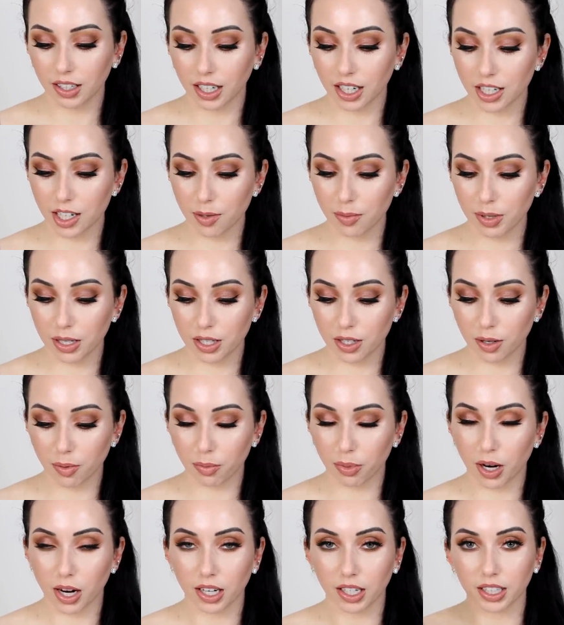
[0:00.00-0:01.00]
Next up is a
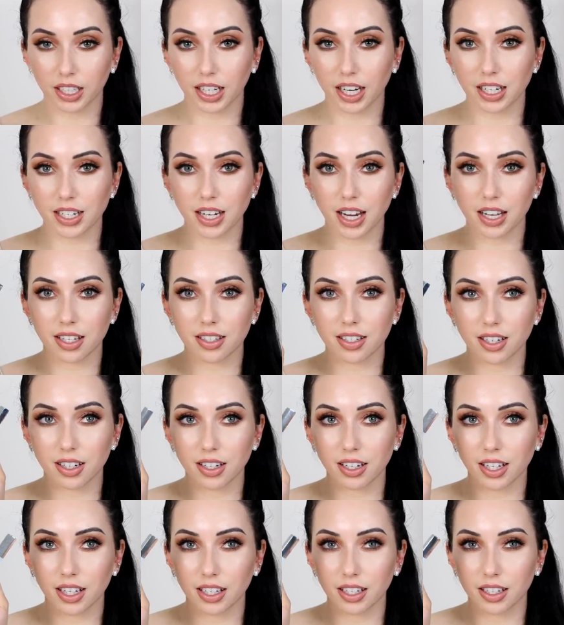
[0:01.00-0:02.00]
product that I
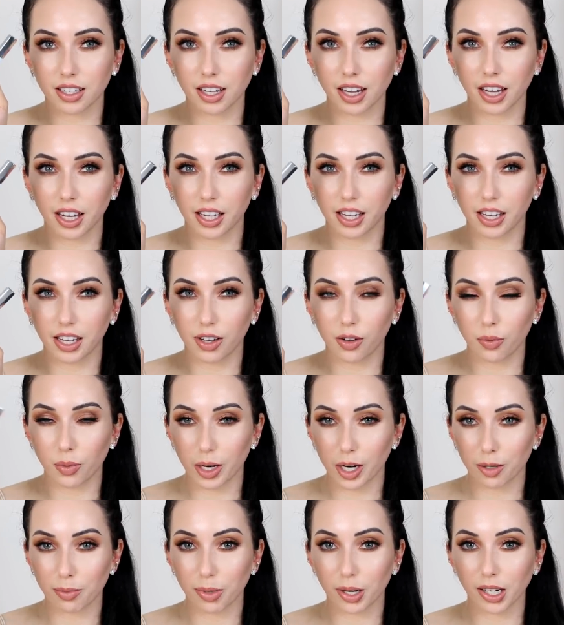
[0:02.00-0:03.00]
tested in a
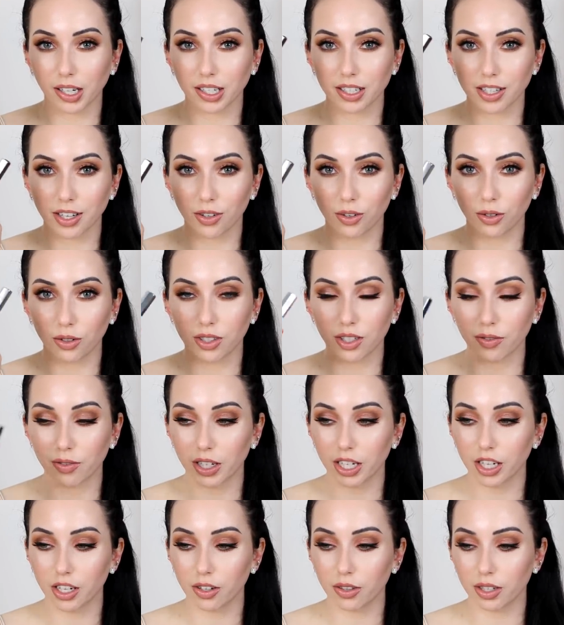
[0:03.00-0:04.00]
weird products at Ulta
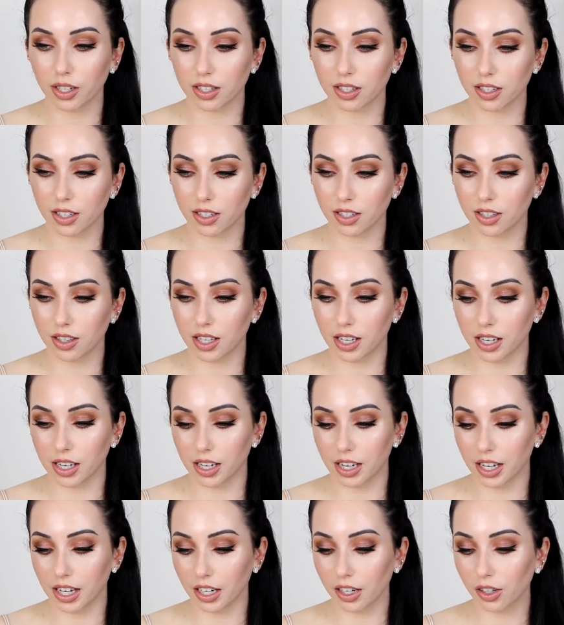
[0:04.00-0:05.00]
video. This is
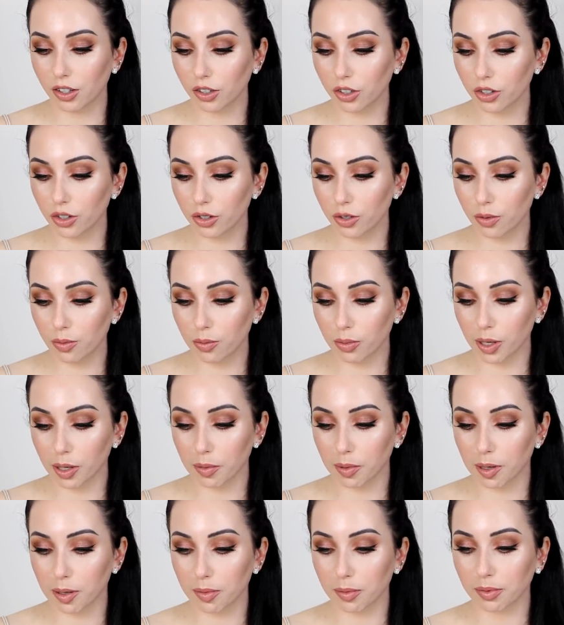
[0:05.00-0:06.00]
the Igloo
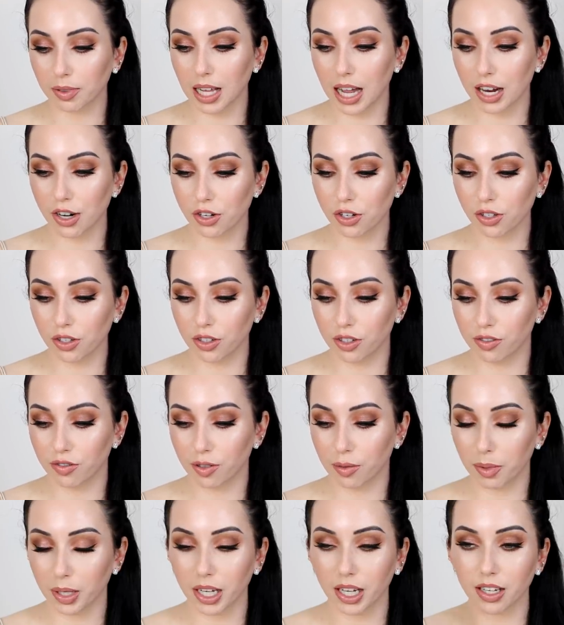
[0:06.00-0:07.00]
Premium Lash Glue
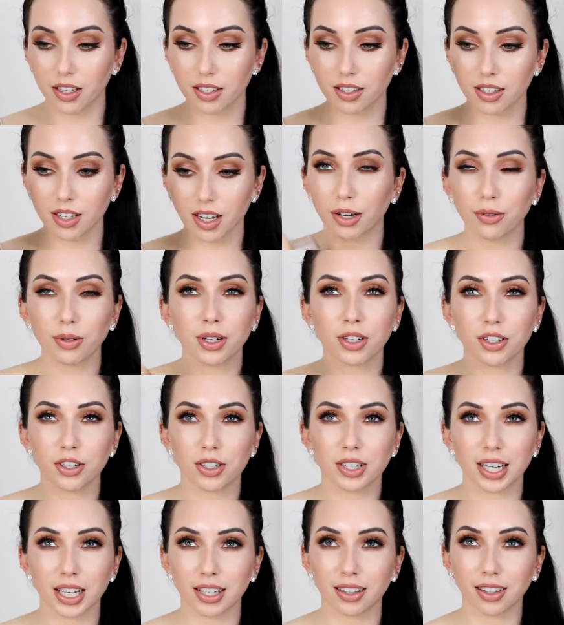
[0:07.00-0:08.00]
from Kiss. I don't
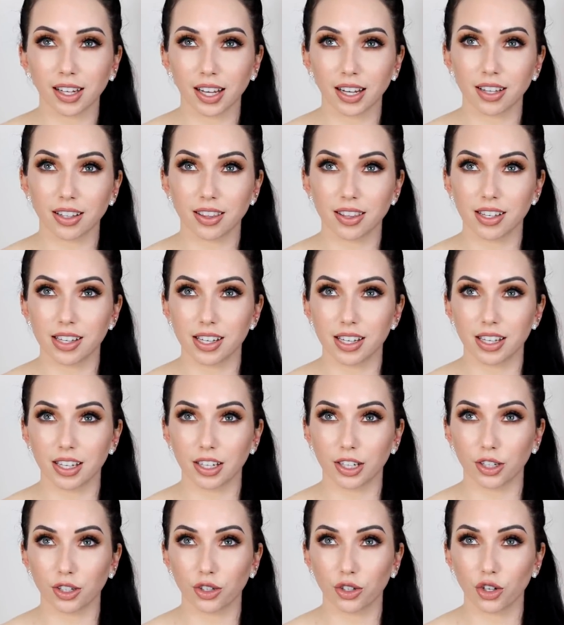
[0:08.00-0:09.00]
understand like
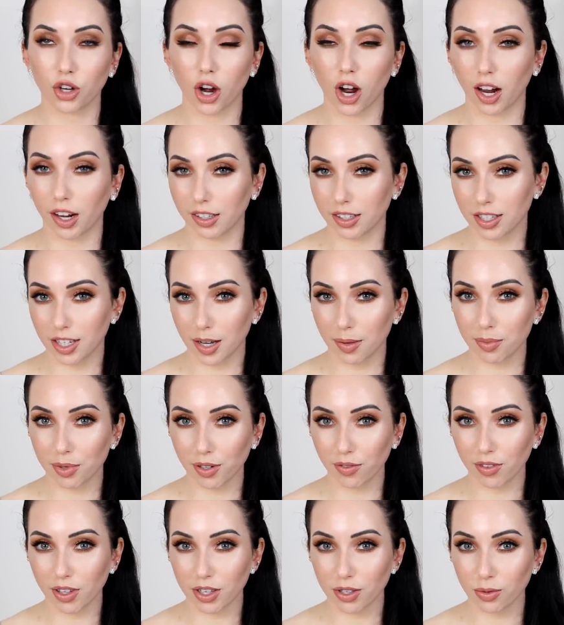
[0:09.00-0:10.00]
the concept
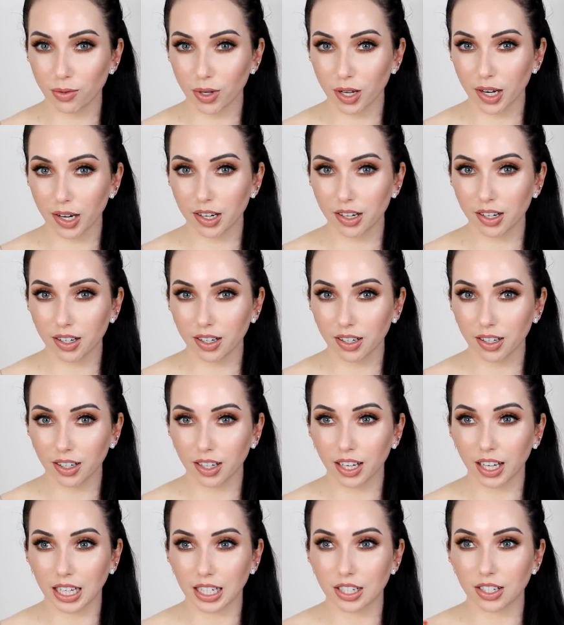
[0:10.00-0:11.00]
of this one.
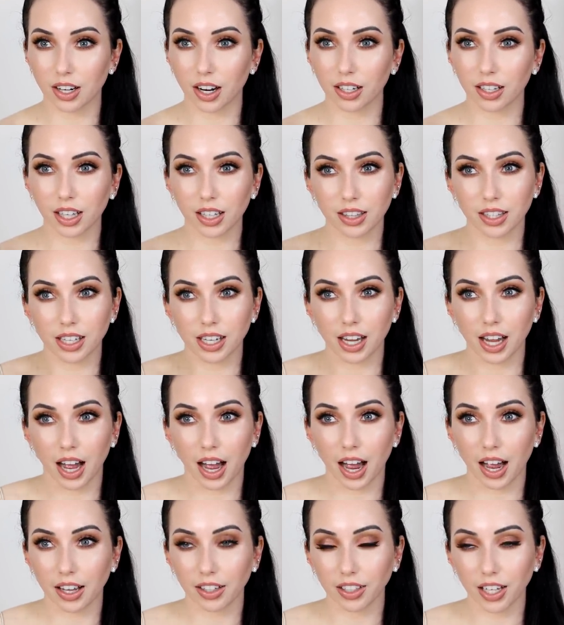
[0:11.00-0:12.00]
It's not that the
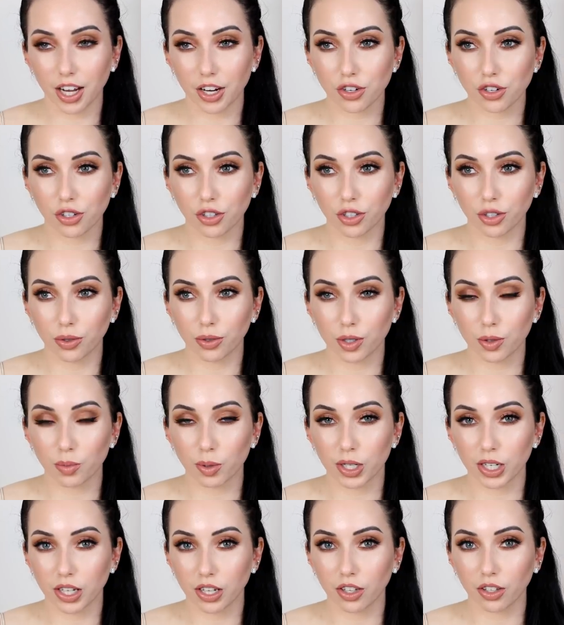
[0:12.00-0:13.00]
eyelash glue was
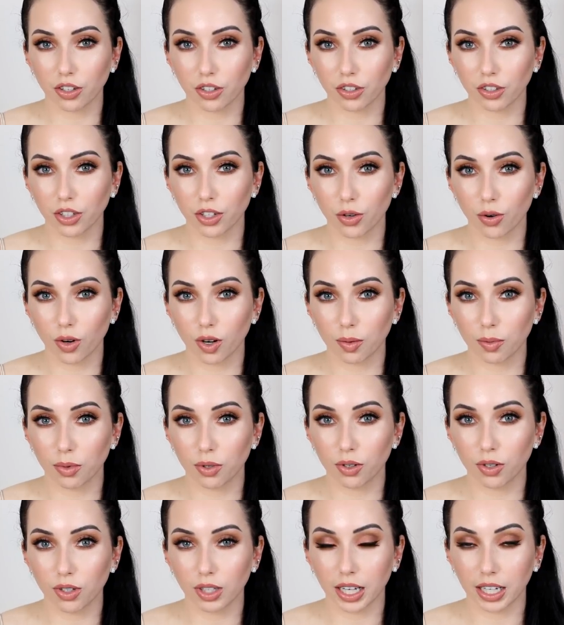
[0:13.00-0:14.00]
particularly
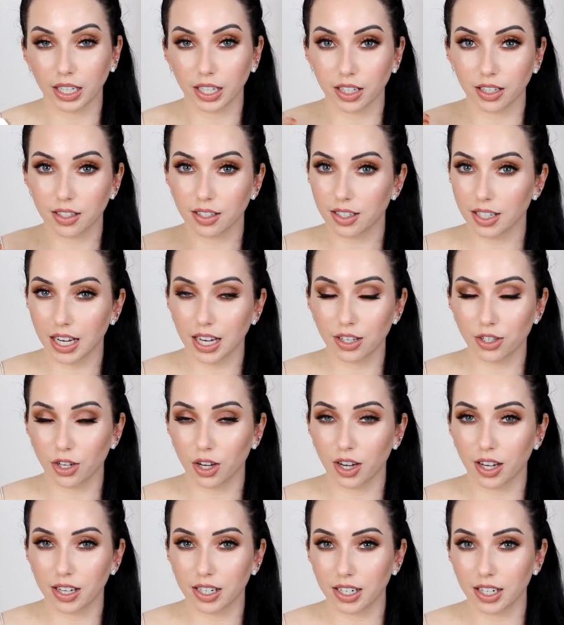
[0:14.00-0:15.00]
horrible, like it stays
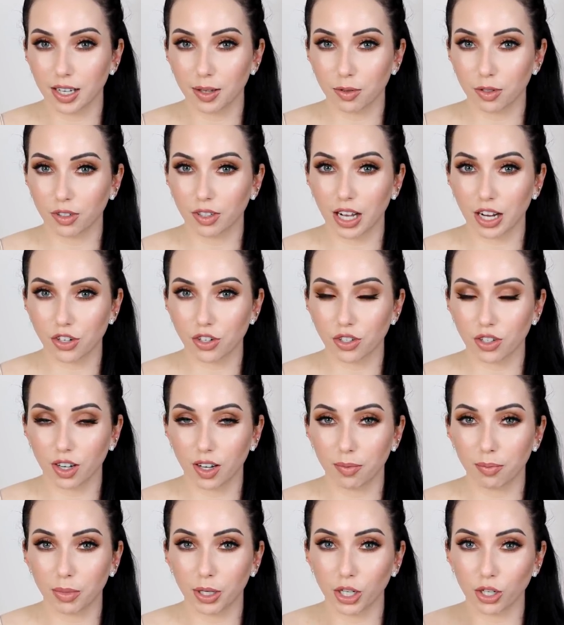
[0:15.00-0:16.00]
on, it keeps your lashes
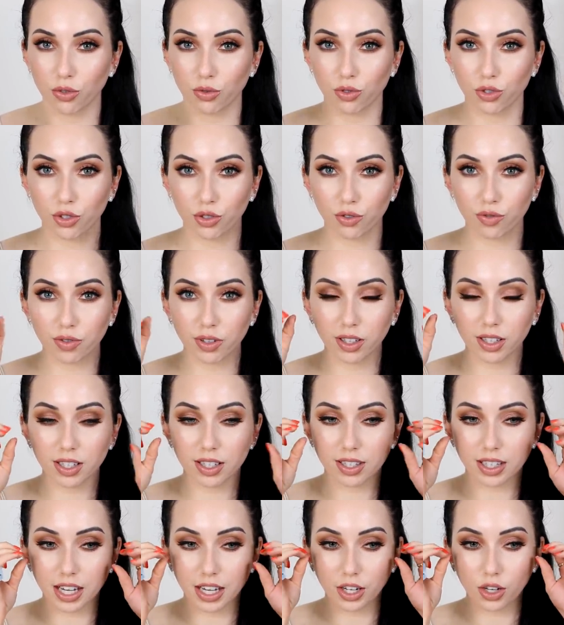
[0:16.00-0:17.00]
on, but you do feel
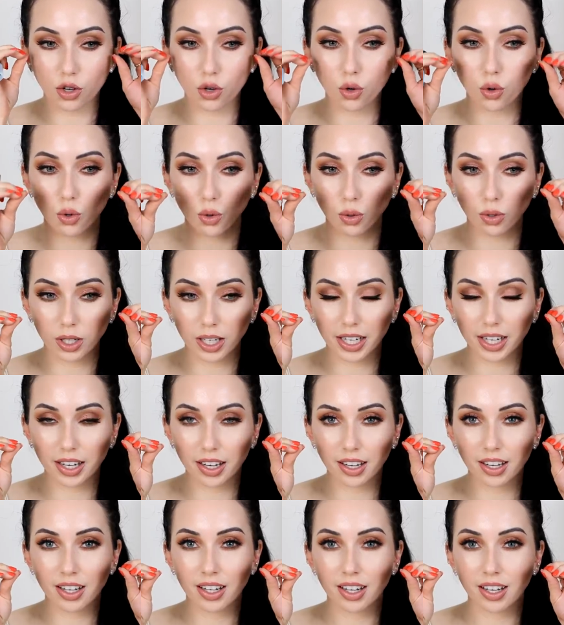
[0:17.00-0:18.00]
this like
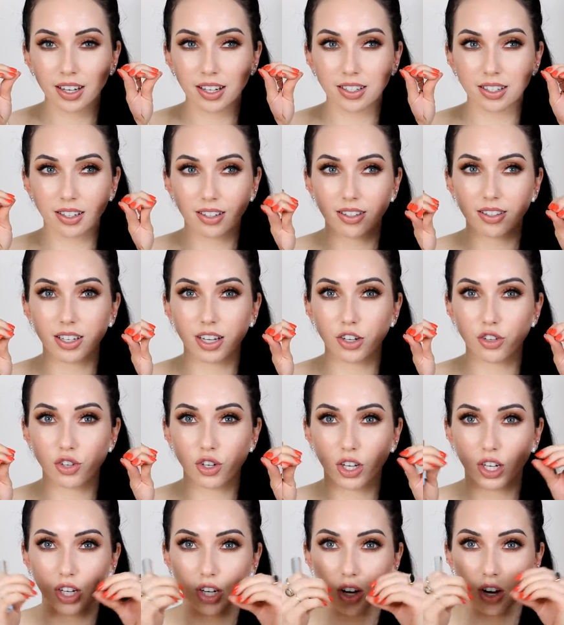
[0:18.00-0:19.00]
cooling
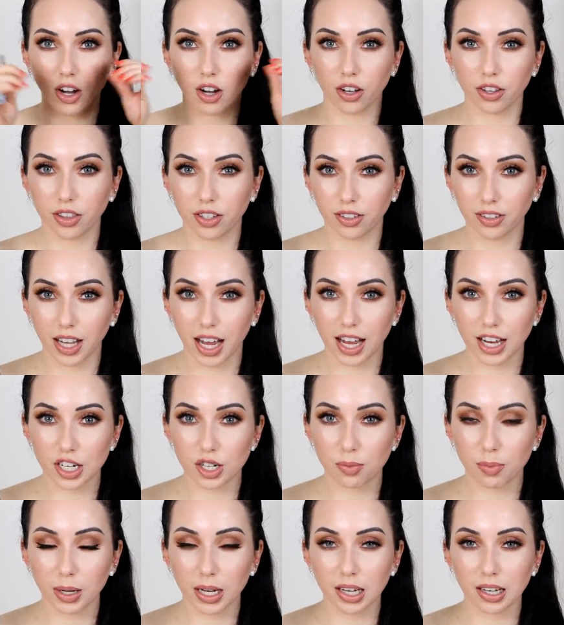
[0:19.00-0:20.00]
sensation on the
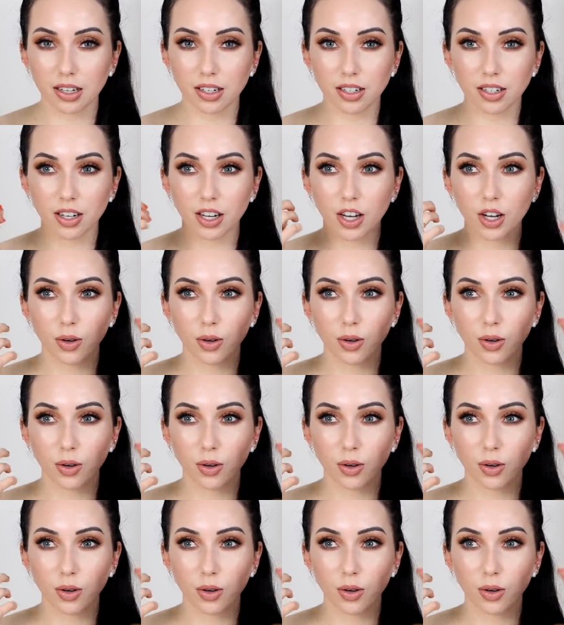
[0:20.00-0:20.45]
lash band,